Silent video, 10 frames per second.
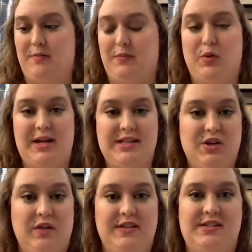
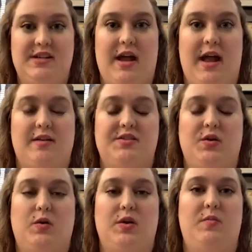pre-service denials are
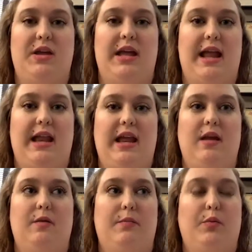going to be
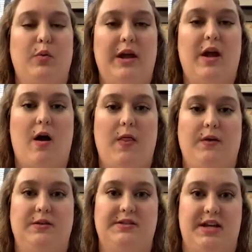any
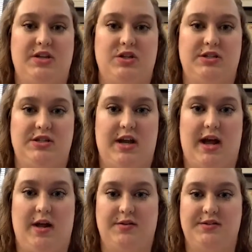pre-authorization
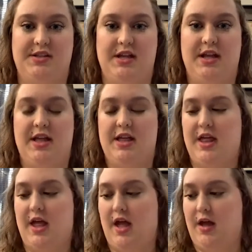denials
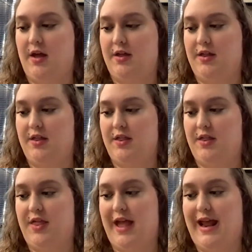
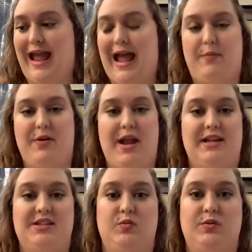that happen
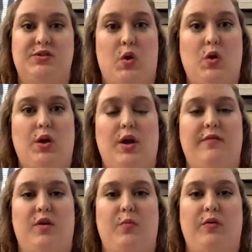as a result of
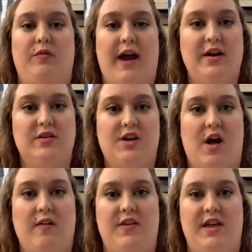your provider's
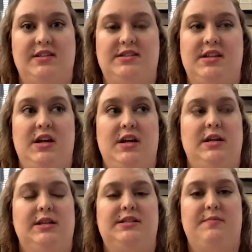office
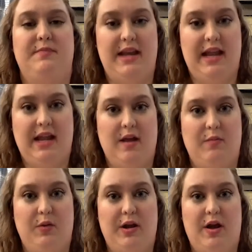submitting a
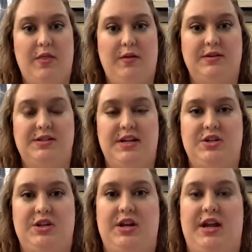
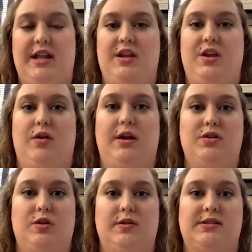pre-authorization and then your
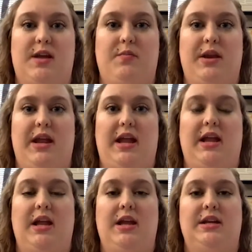insurance company
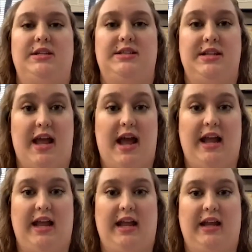
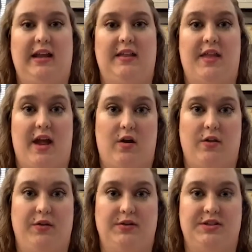denying that
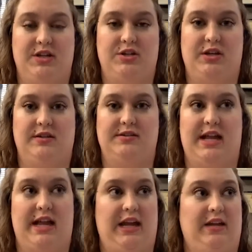authorization,
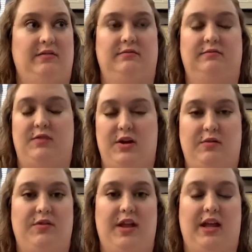saying, we
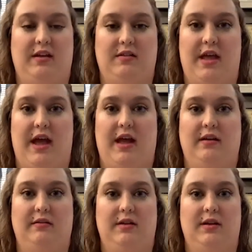don't think that
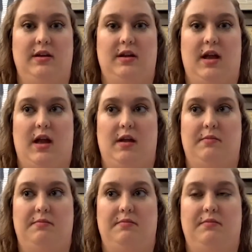
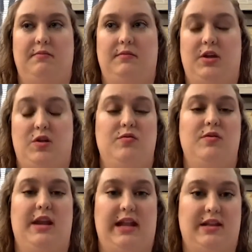you
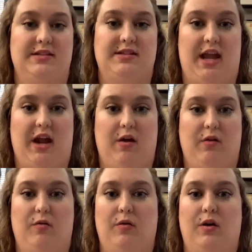need this care
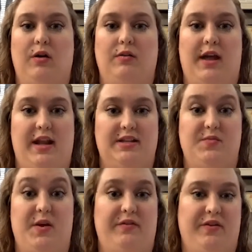or that it's
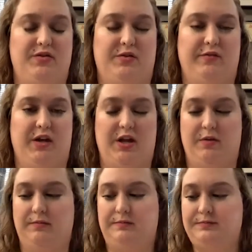beneficial for you.